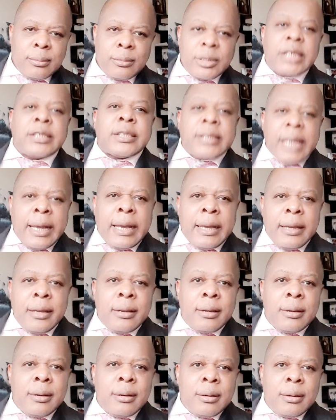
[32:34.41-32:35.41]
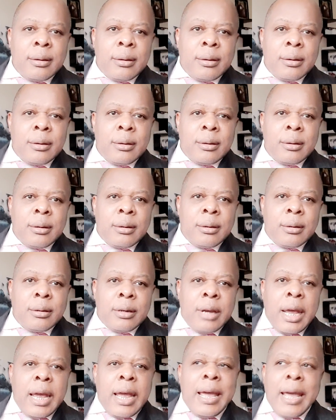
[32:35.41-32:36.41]
They say
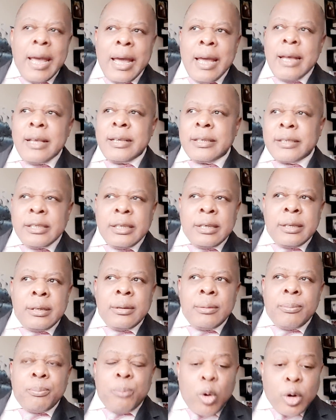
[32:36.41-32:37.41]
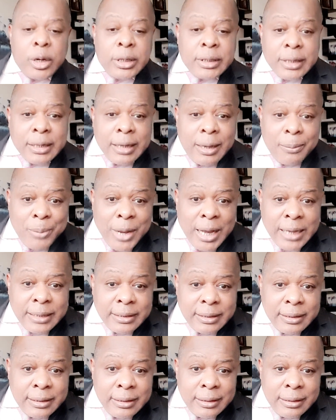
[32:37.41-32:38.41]
the ANC political
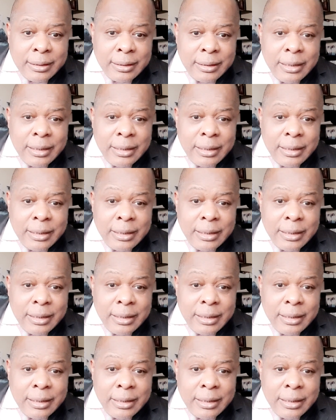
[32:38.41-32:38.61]
party